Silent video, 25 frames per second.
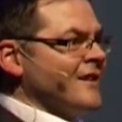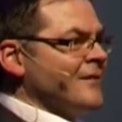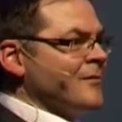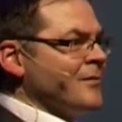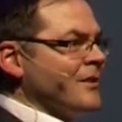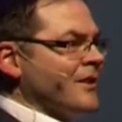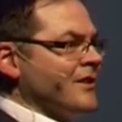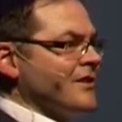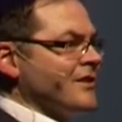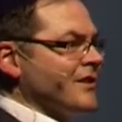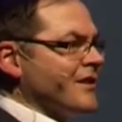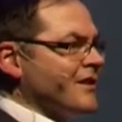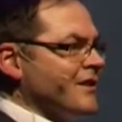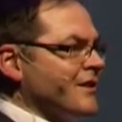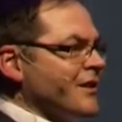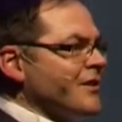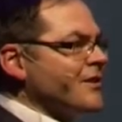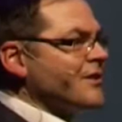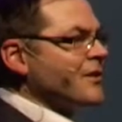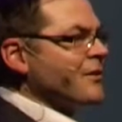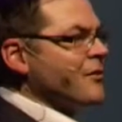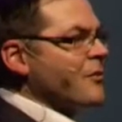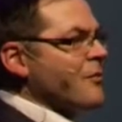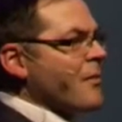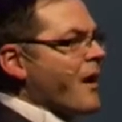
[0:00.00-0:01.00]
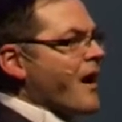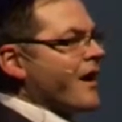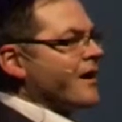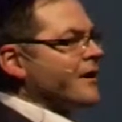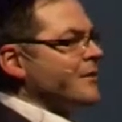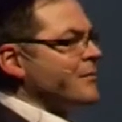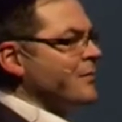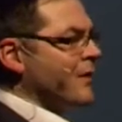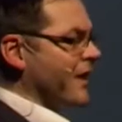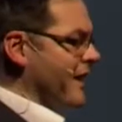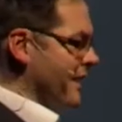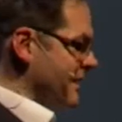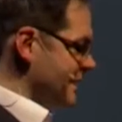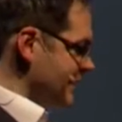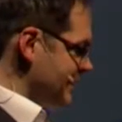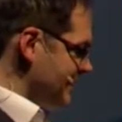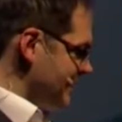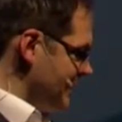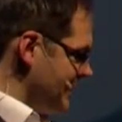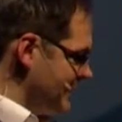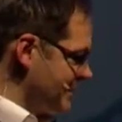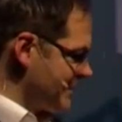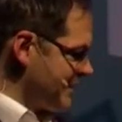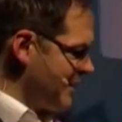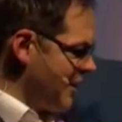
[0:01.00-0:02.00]
because you can do stuff about complaints.
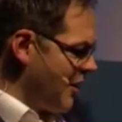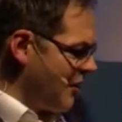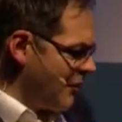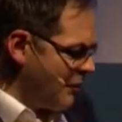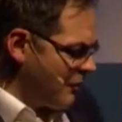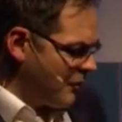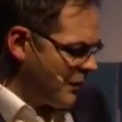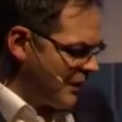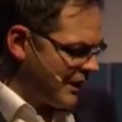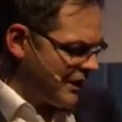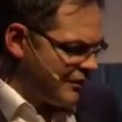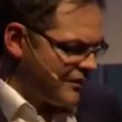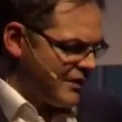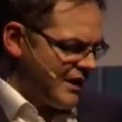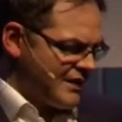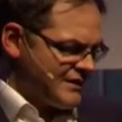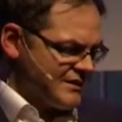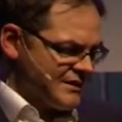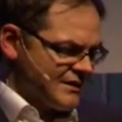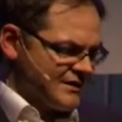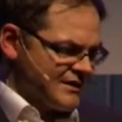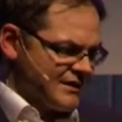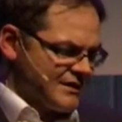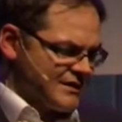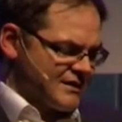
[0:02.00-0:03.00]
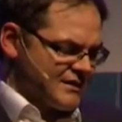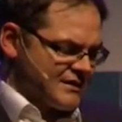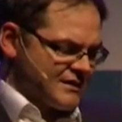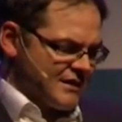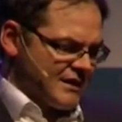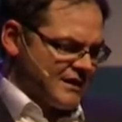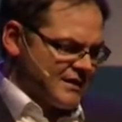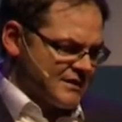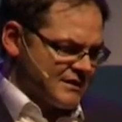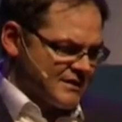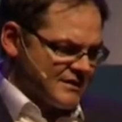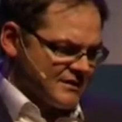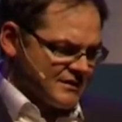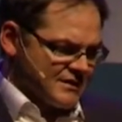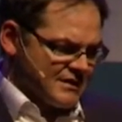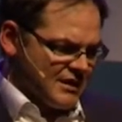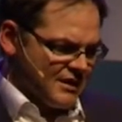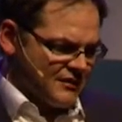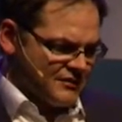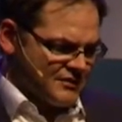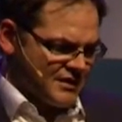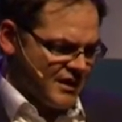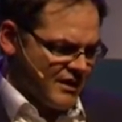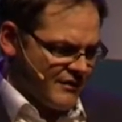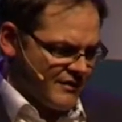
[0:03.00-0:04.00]
So we created this
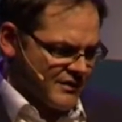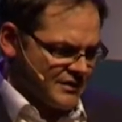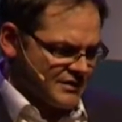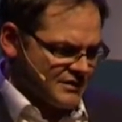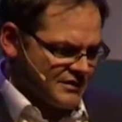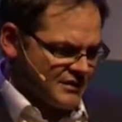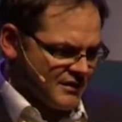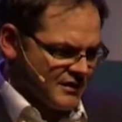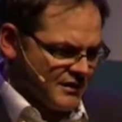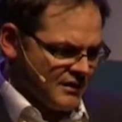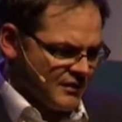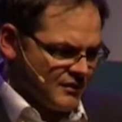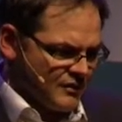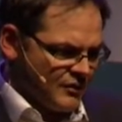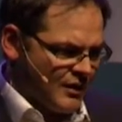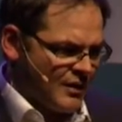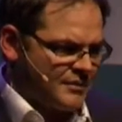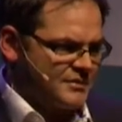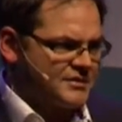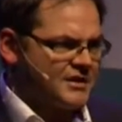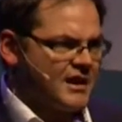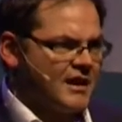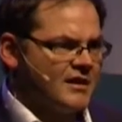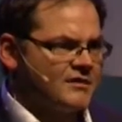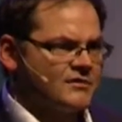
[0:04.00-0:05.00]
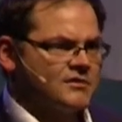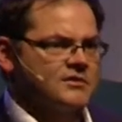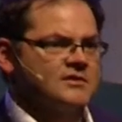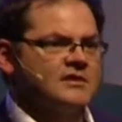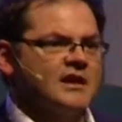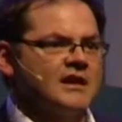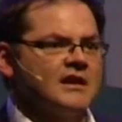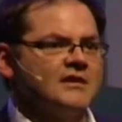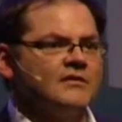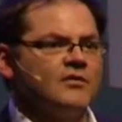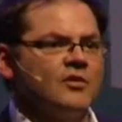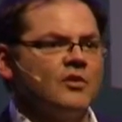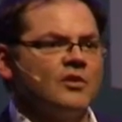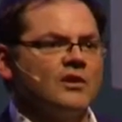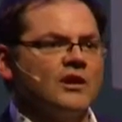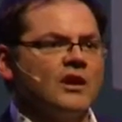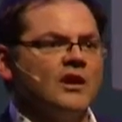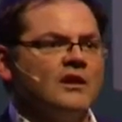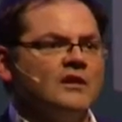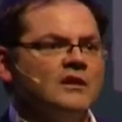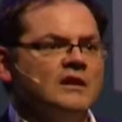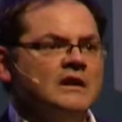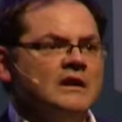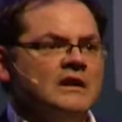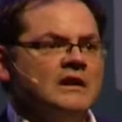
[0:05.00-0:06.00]
self-service website, just like you've all
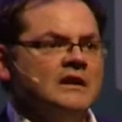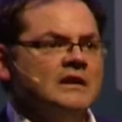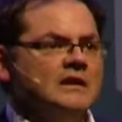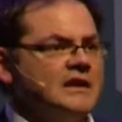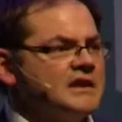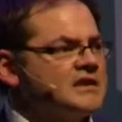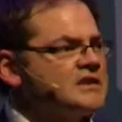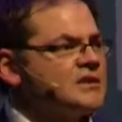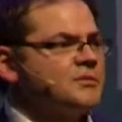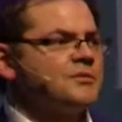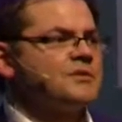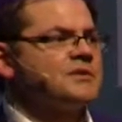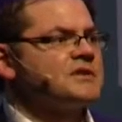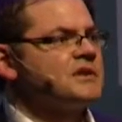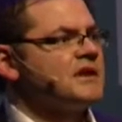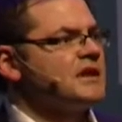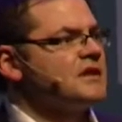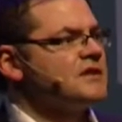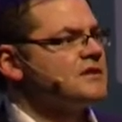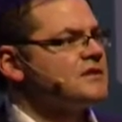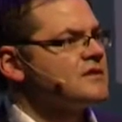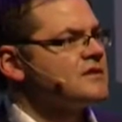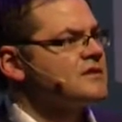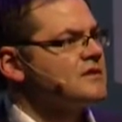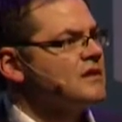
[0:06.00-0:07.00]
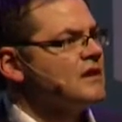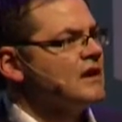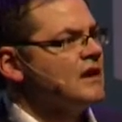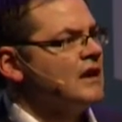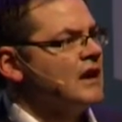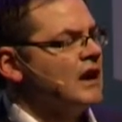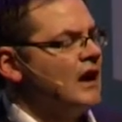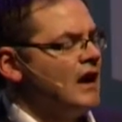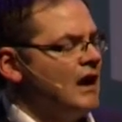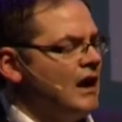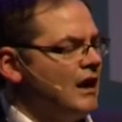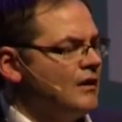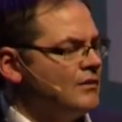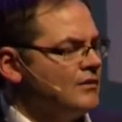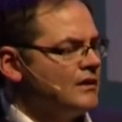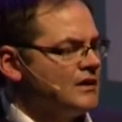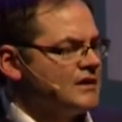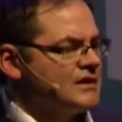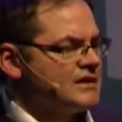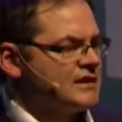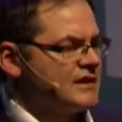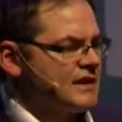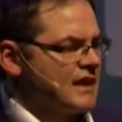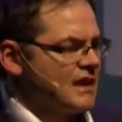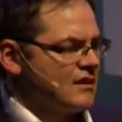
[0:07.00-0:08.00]
got, list of procedures,
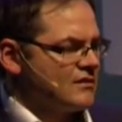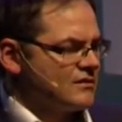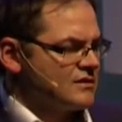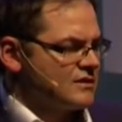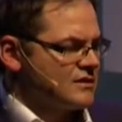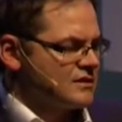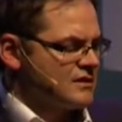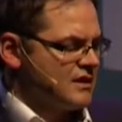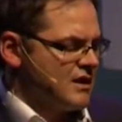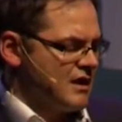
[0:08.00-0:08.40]
listed out